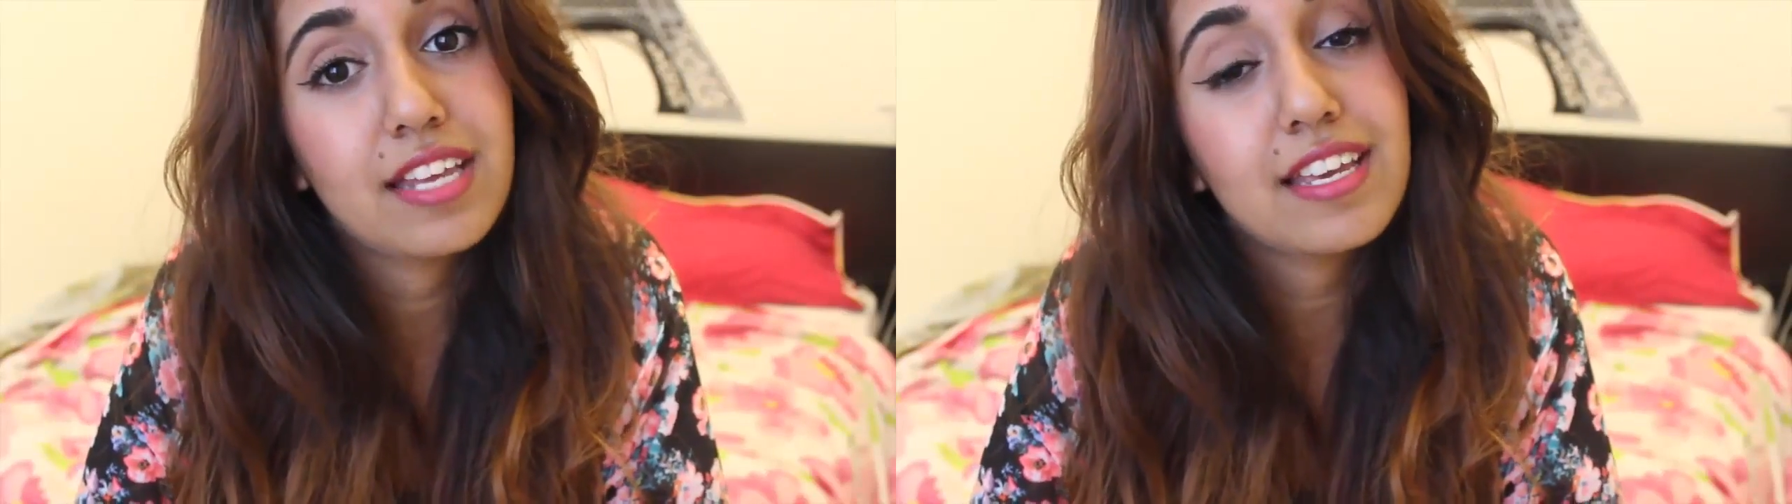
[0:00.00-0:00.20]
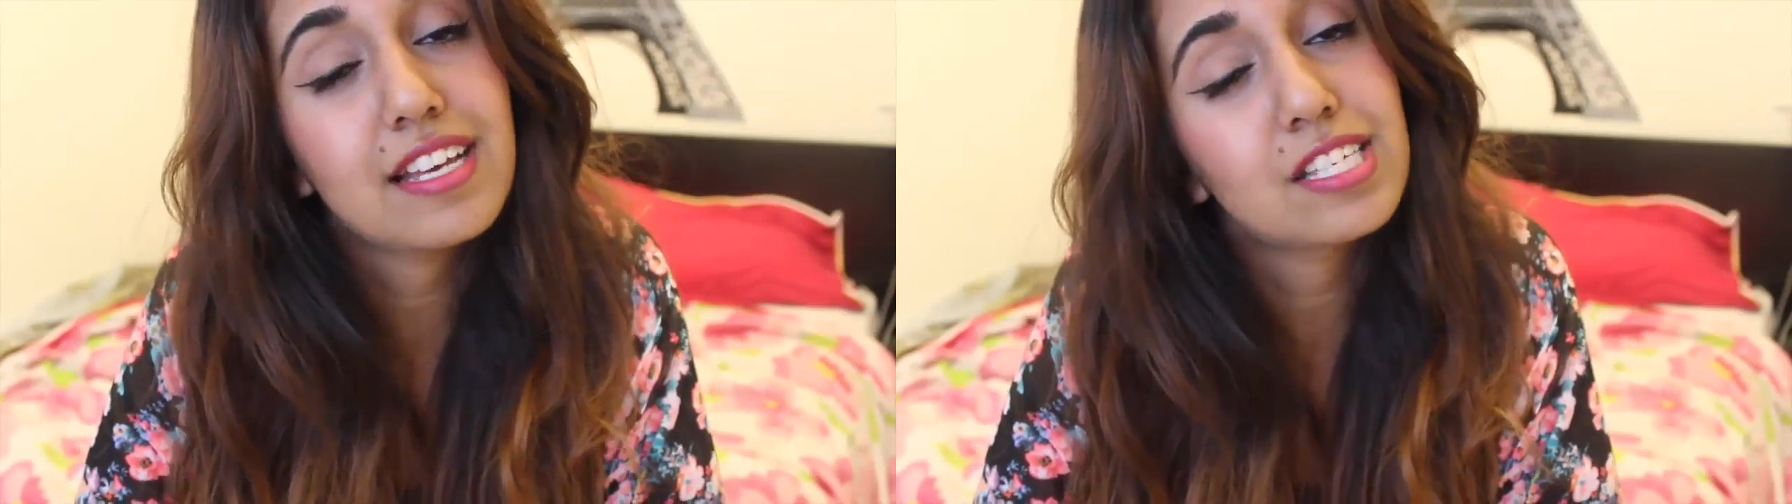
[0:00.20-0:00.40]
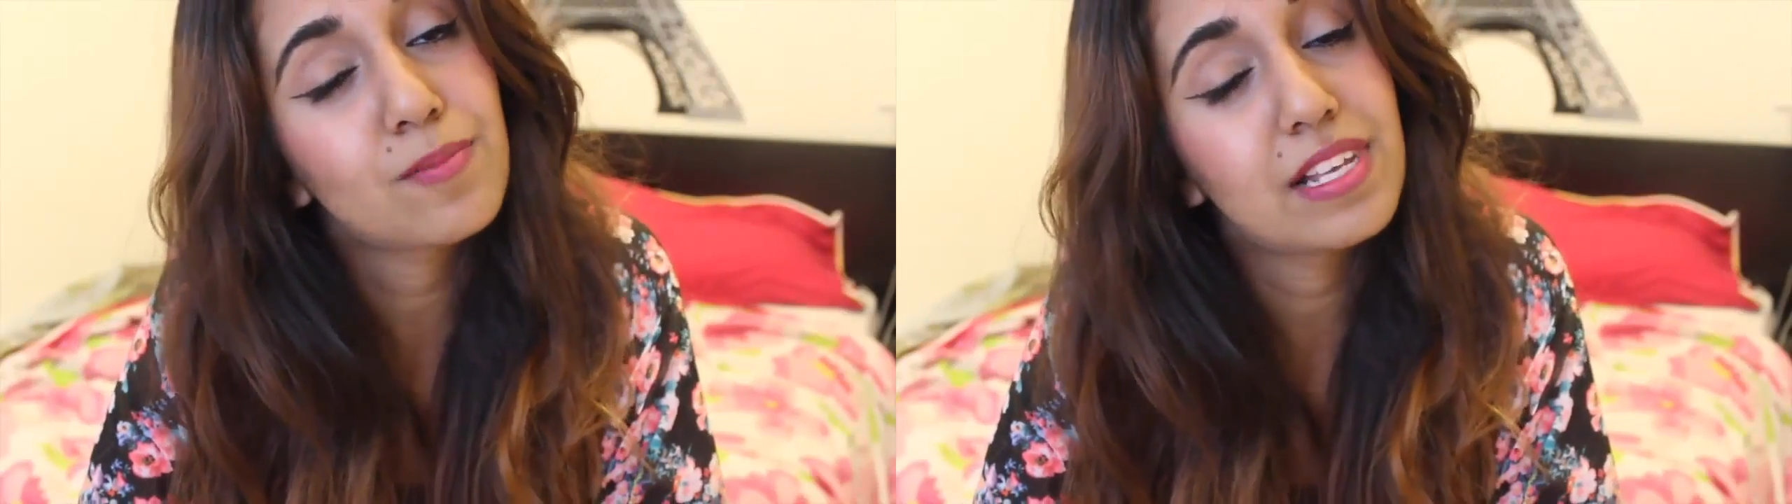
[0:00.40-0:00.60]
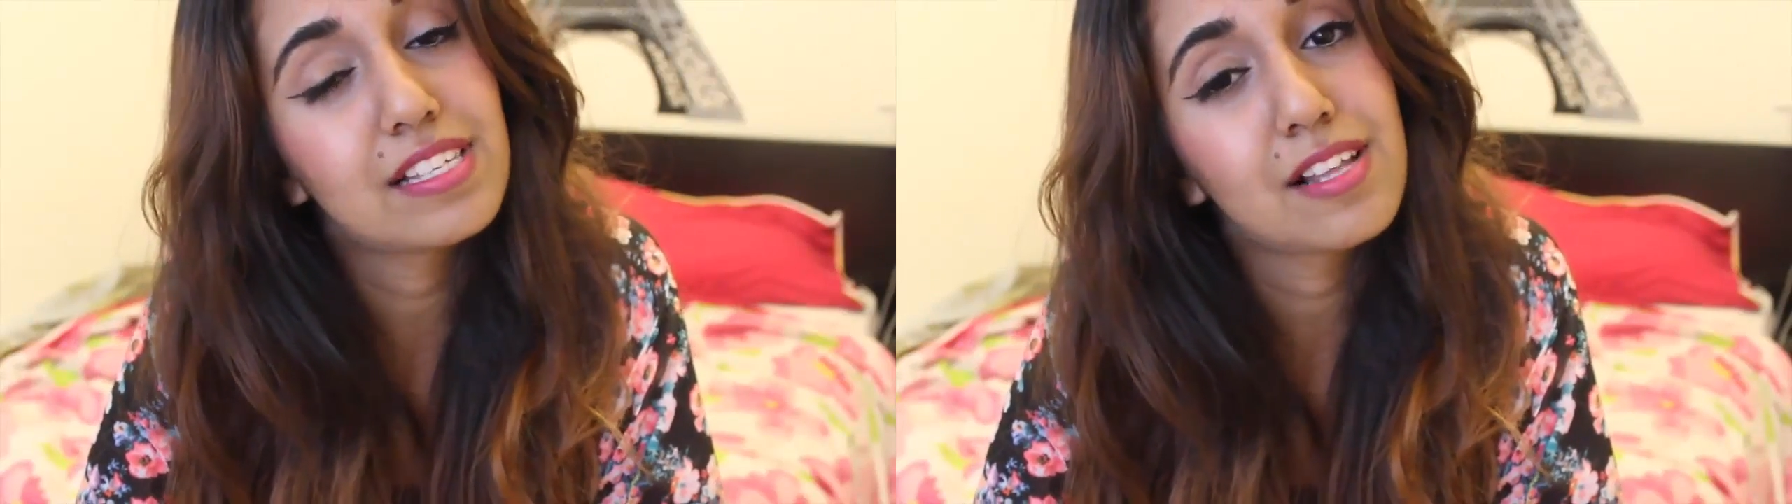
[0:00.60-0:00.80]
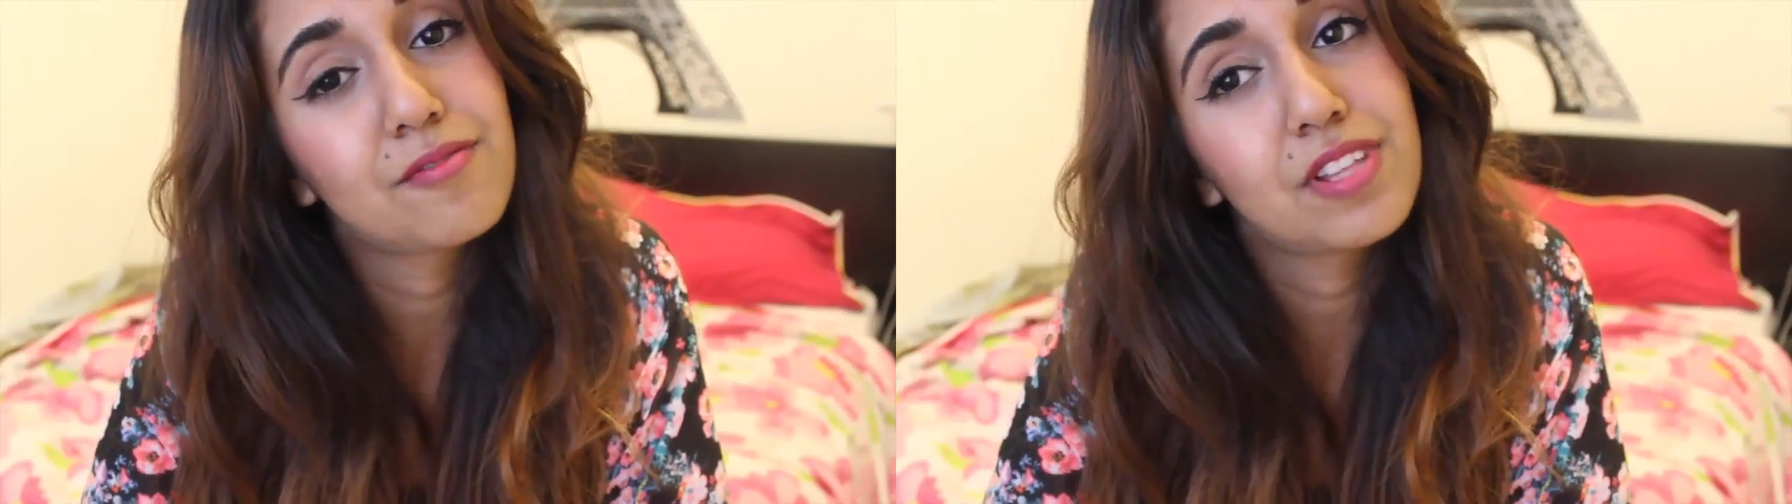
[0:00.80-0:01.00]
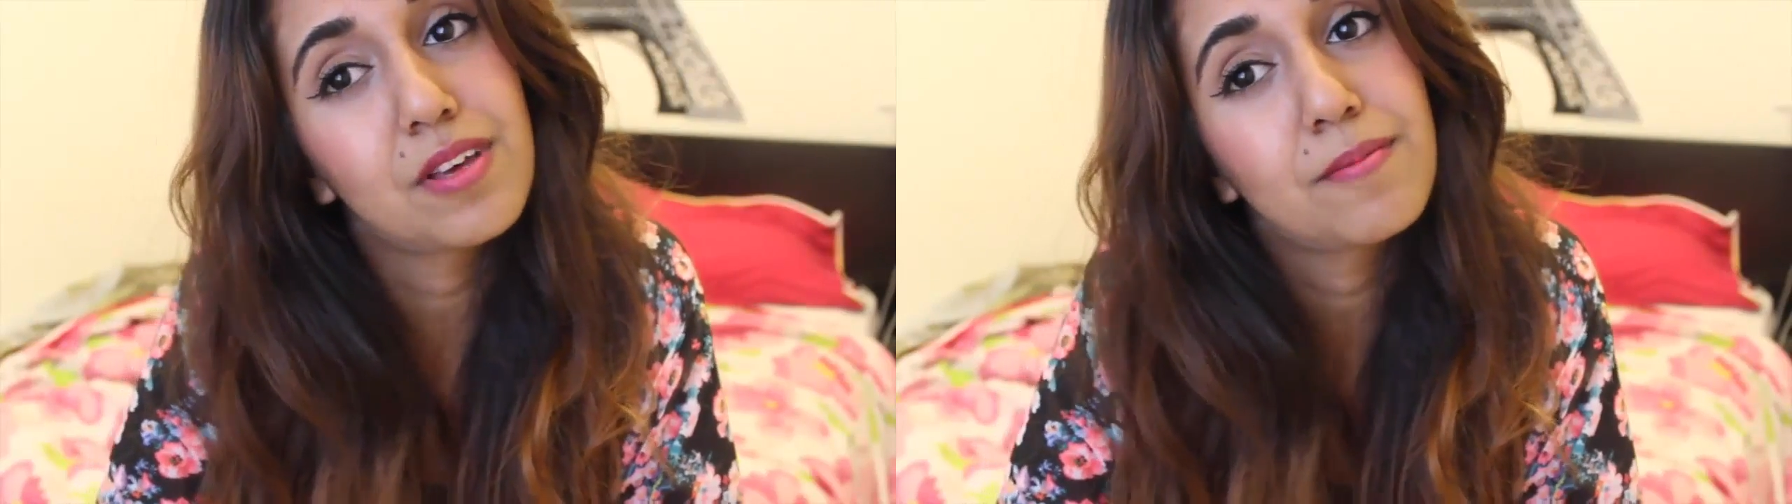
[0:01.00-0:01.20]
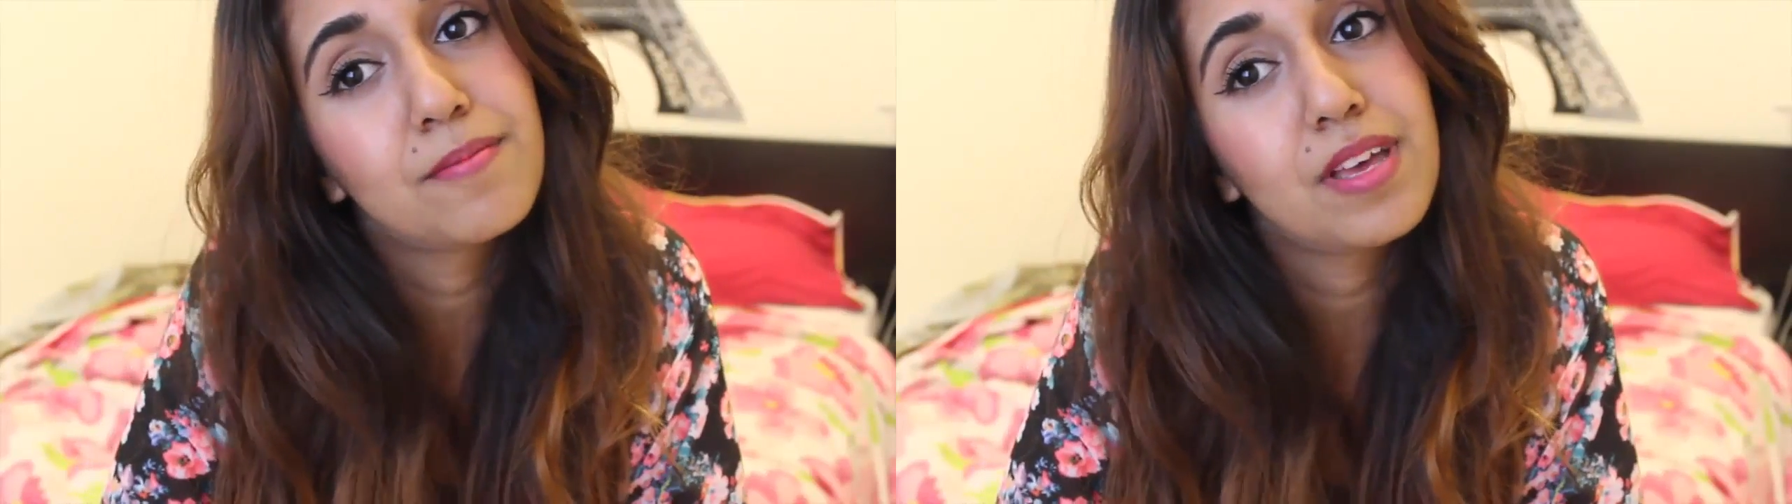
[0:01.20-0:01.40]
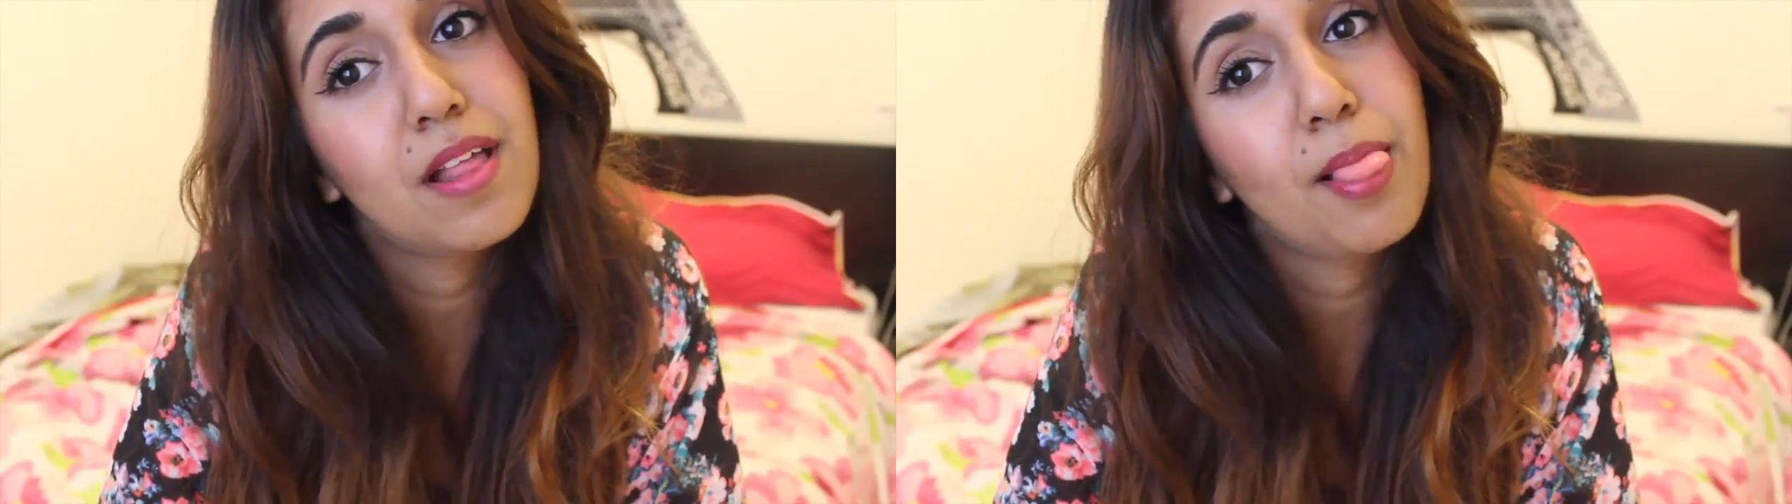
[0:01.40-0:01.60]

ideas, please leave them.